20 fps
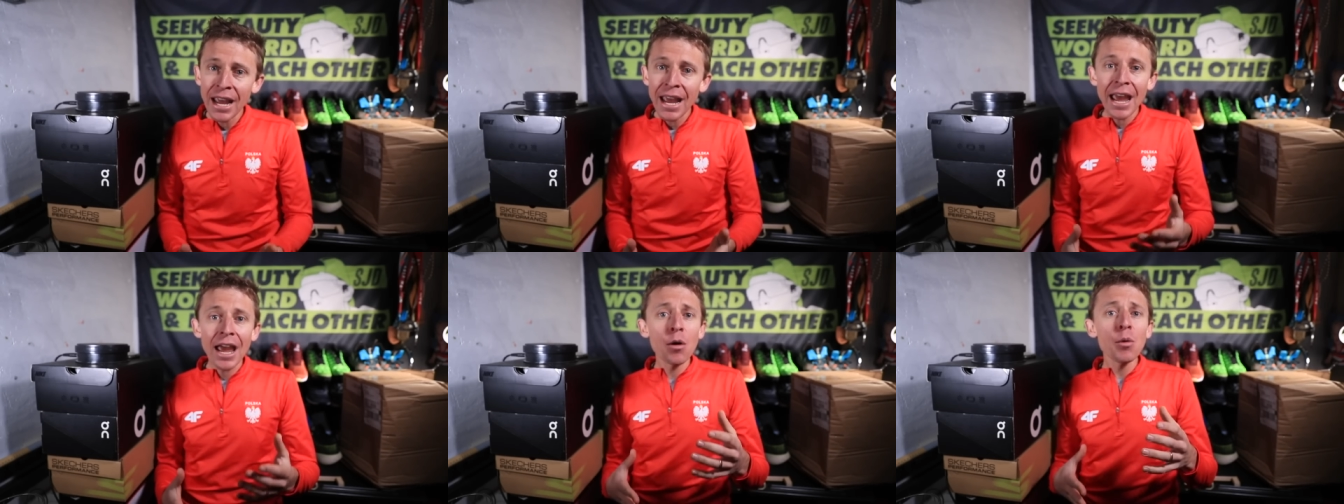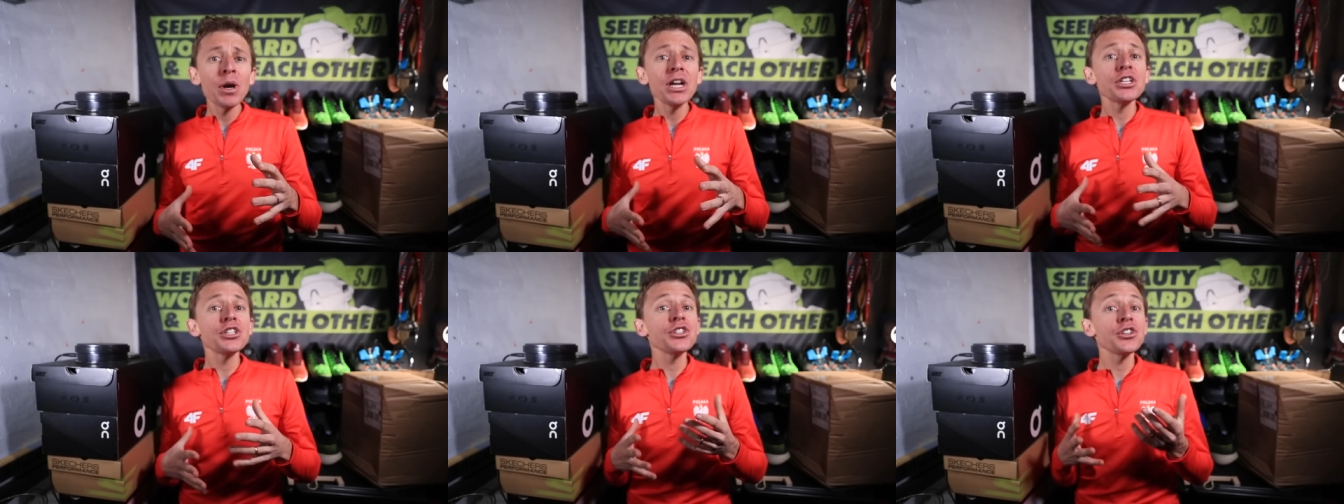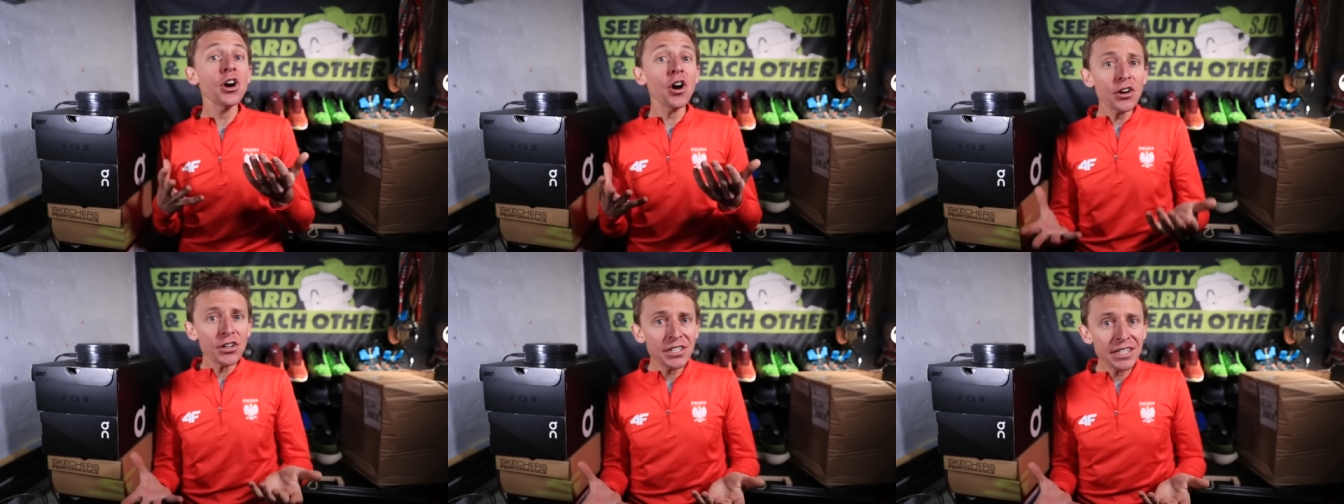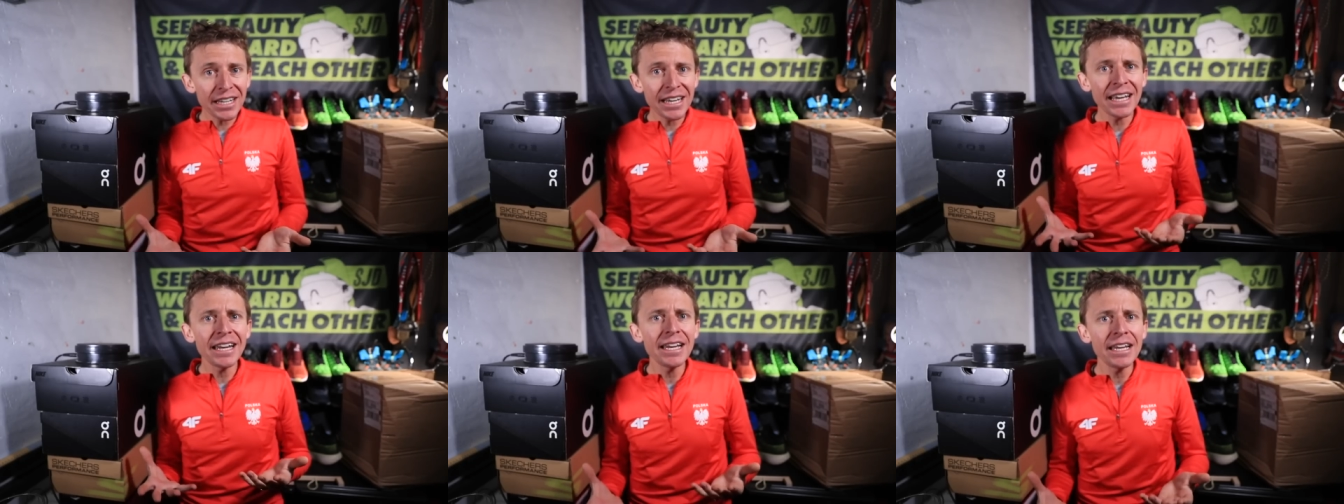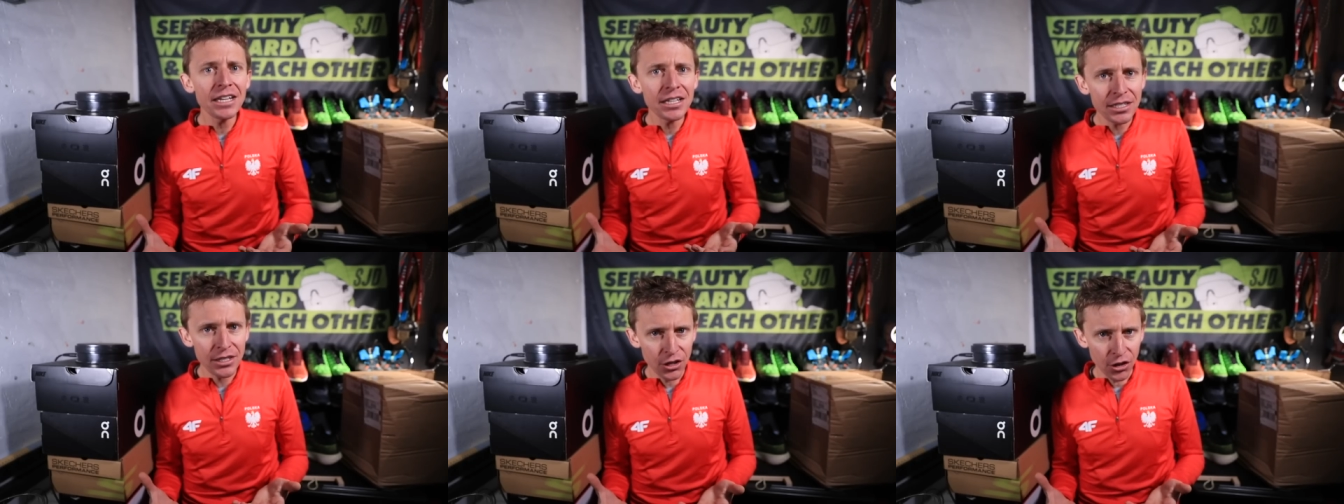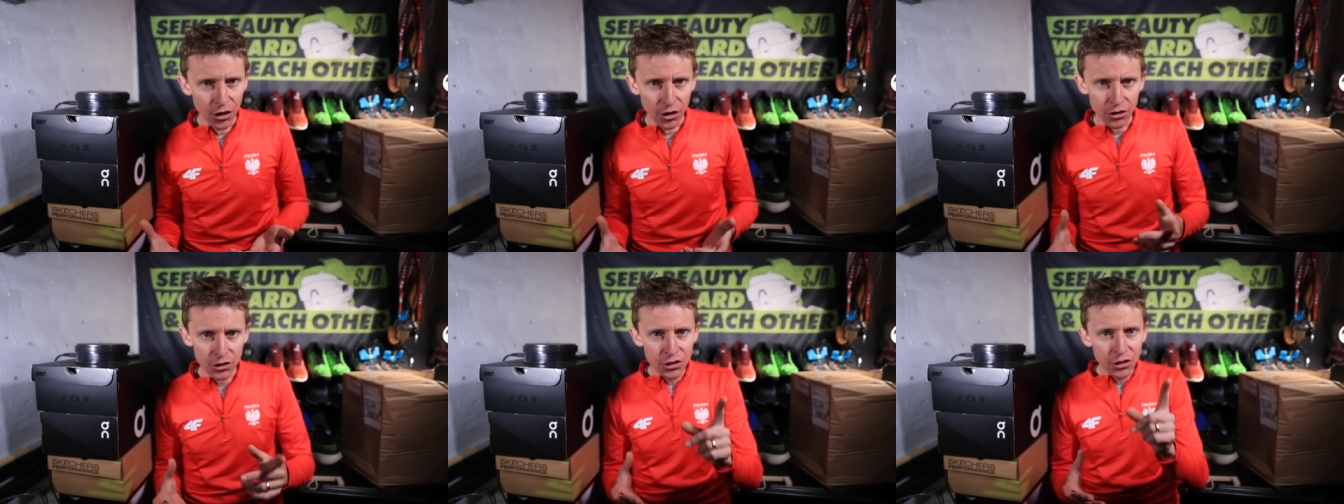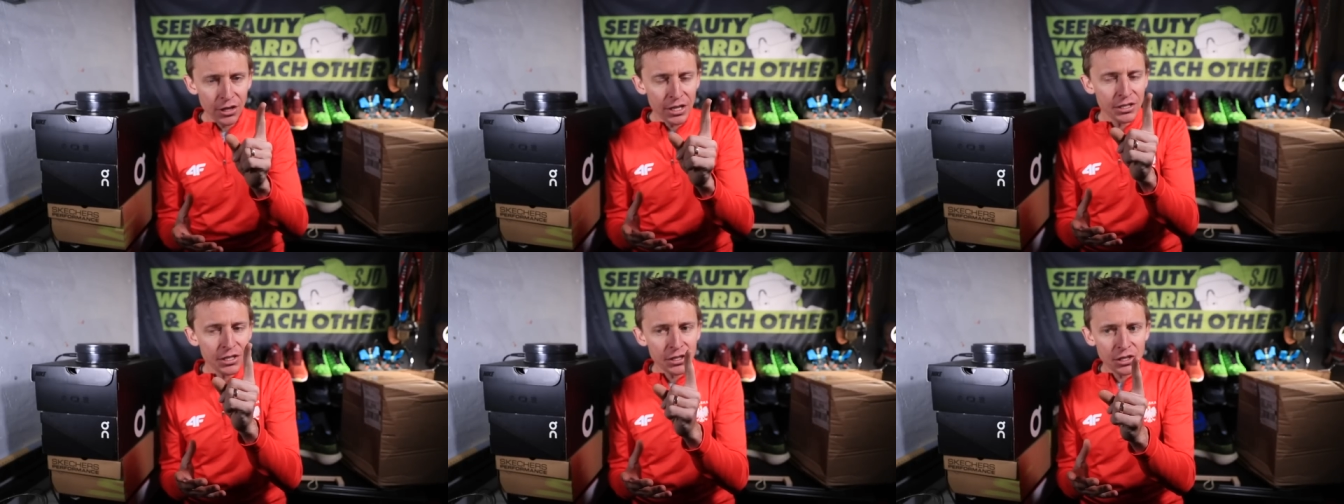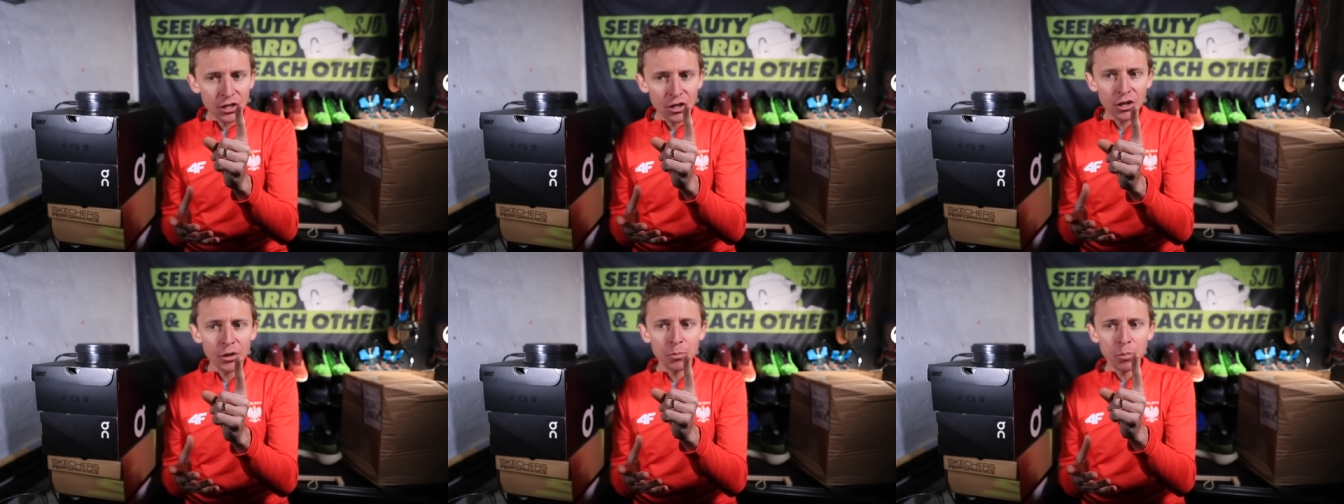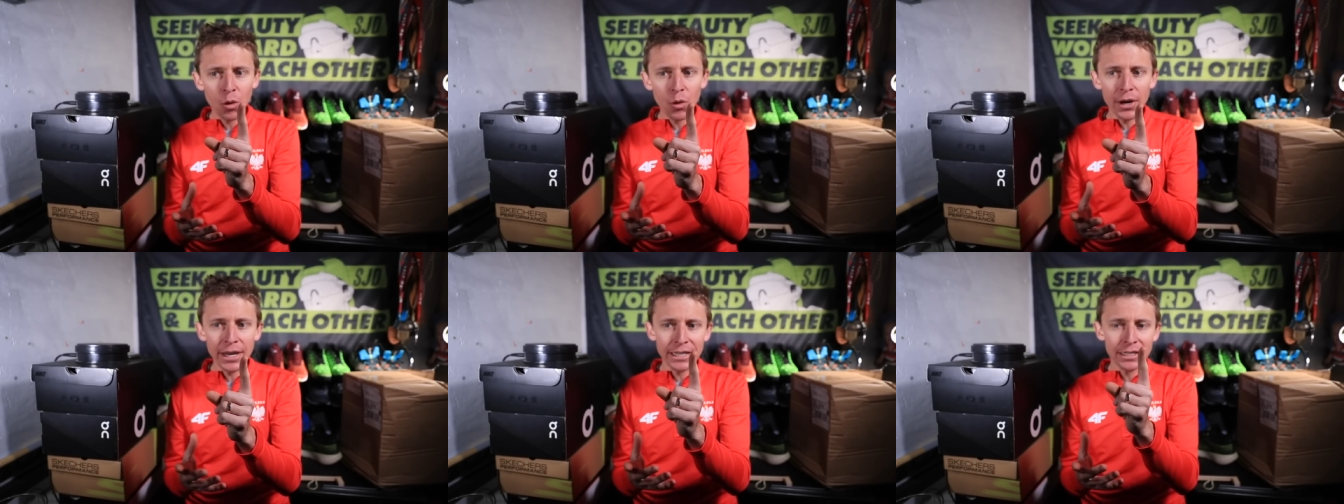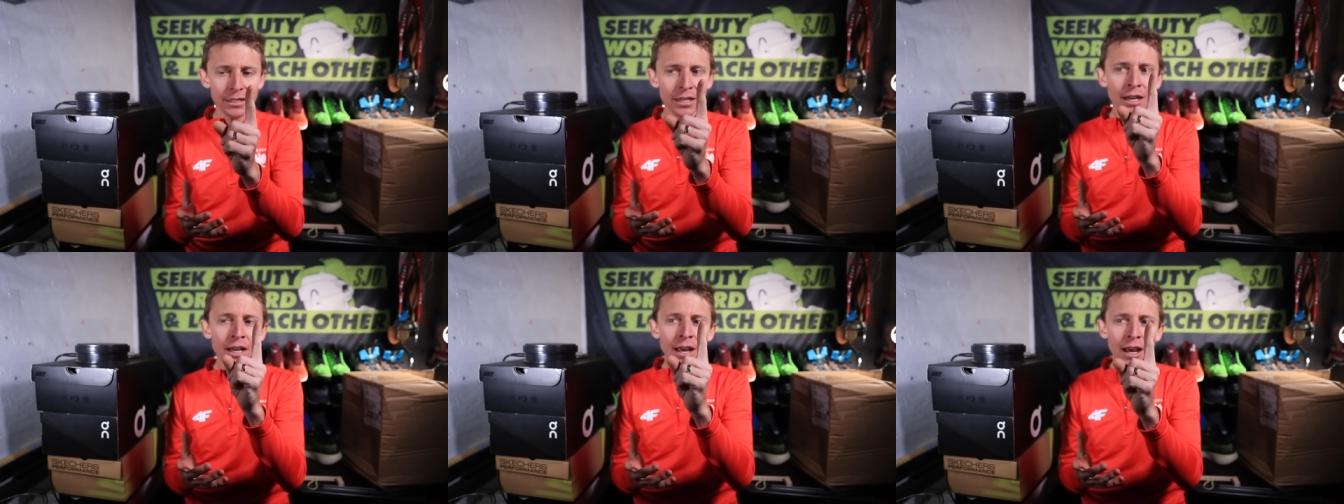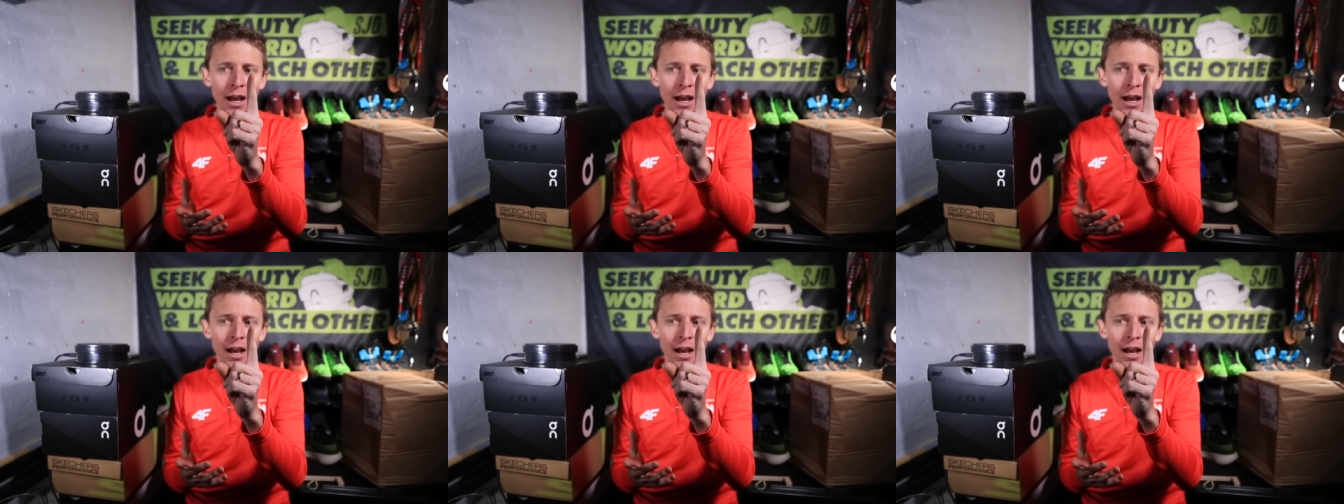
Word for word: And when it starts to get easier, so this is a good point,